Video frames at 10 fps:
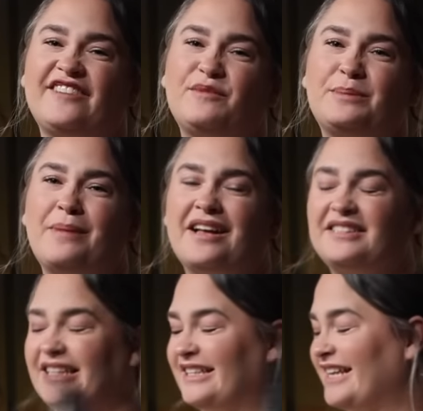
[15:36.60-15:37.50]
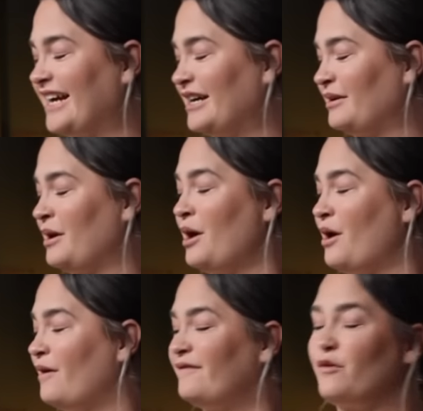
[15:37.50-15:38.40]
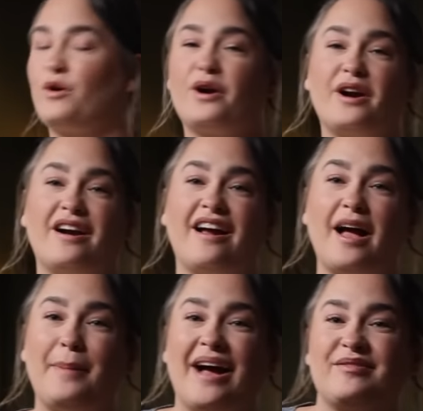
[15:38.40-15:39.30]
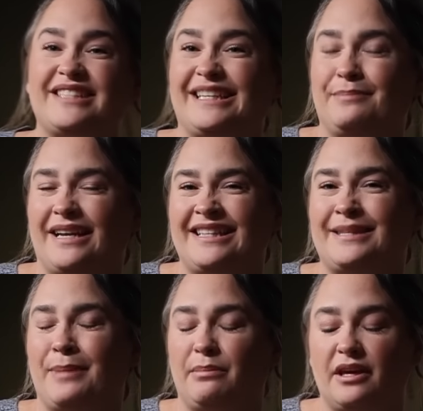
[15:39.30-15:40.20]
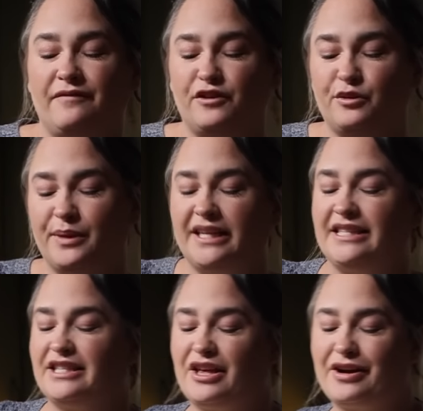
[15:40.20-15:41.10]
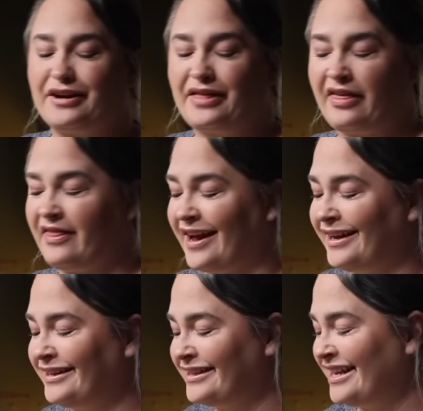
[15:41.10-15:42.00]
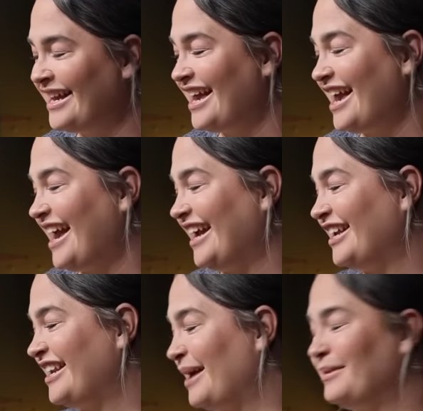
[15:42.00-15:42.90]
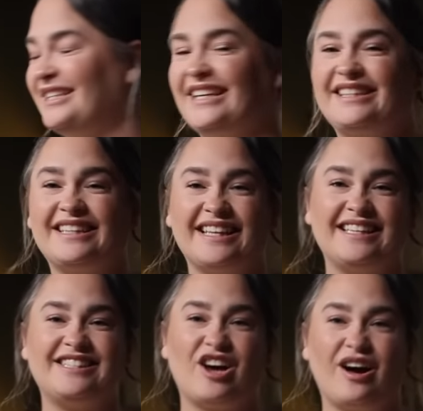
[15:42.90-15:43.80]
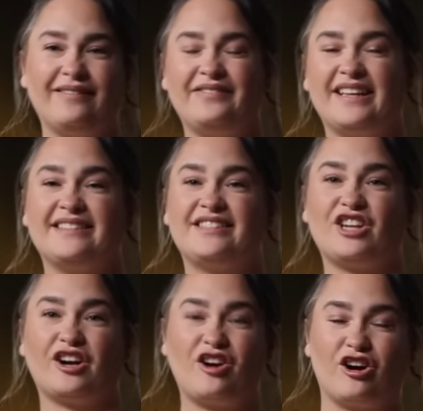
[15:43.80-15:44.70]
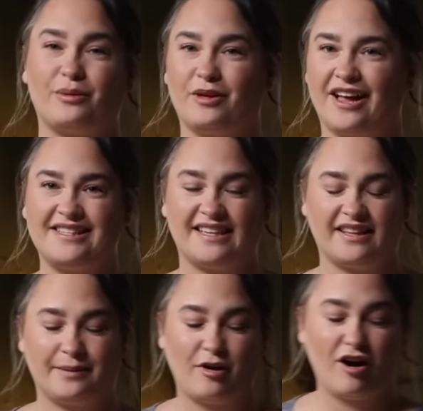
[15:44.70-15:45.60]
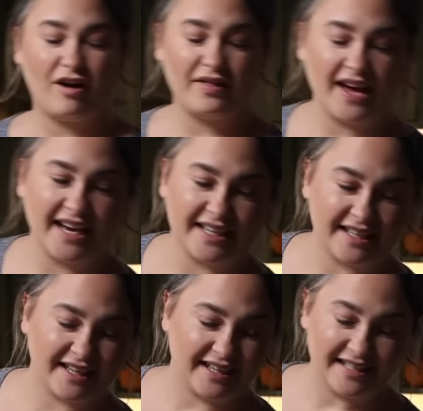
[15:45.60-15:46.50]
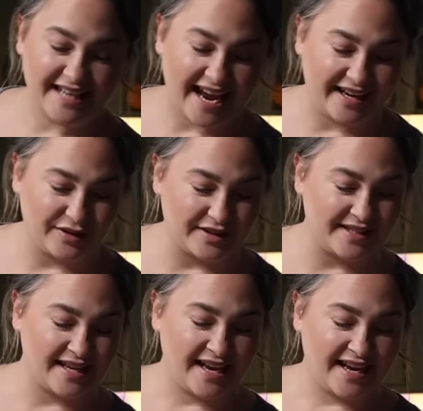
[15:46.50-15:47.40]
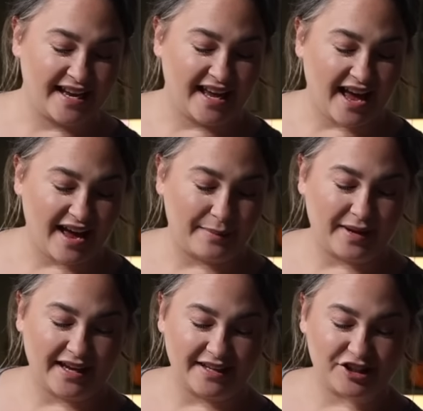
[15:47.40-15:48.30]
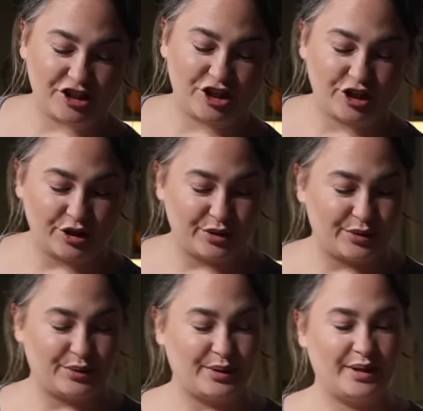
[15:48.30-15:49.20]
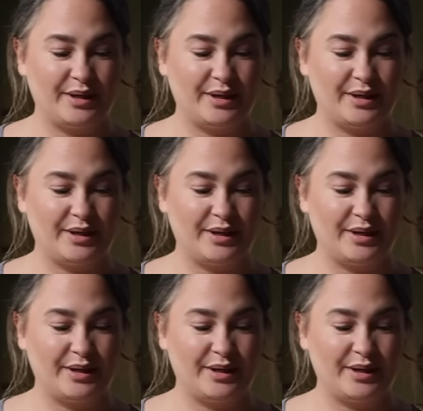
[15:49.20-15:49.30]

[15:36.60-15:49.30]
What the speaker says: have been melting down for about 10 minutes, maybe a few minutes longer than that. And I'm gonna take the lids off and start caramelizing them. All that entails is to